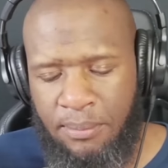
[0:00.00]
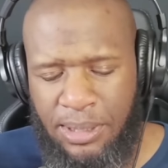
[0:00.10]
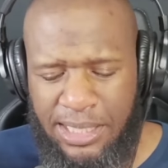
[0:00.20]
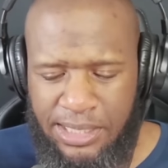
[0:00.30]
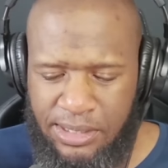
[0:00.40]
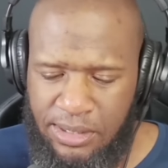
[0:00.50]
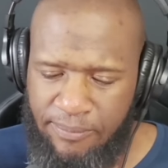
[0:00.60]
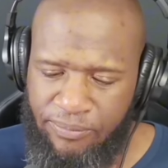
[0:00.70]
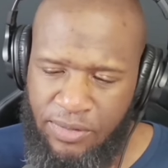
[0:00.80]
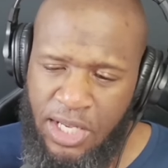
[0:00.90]
please
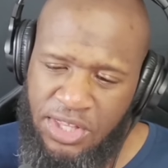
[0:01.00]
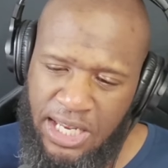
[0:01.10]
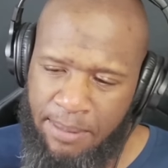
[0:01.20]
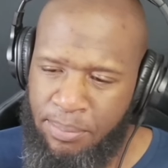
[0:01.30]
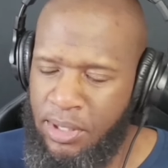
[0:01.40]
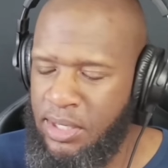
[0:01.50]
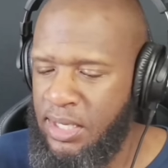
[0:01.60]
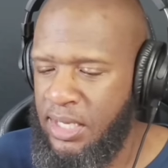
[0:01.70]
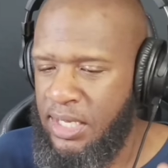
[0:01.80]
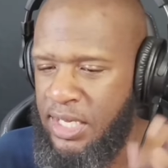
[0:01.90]
hit the like button,
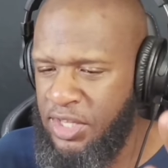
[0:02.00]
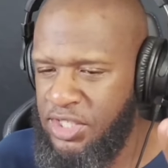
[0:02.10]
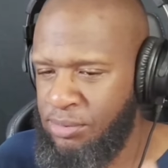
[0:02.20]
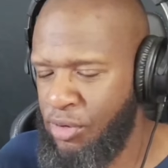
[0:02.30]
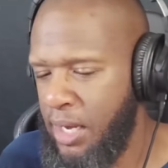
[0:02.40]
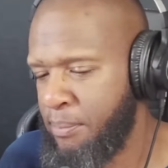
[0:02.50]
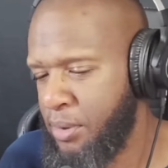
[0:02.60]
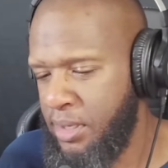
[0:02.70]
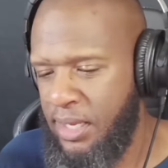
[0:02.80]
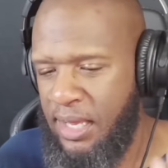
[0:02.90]
hit the subscribe
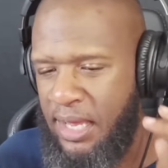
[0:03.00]
button,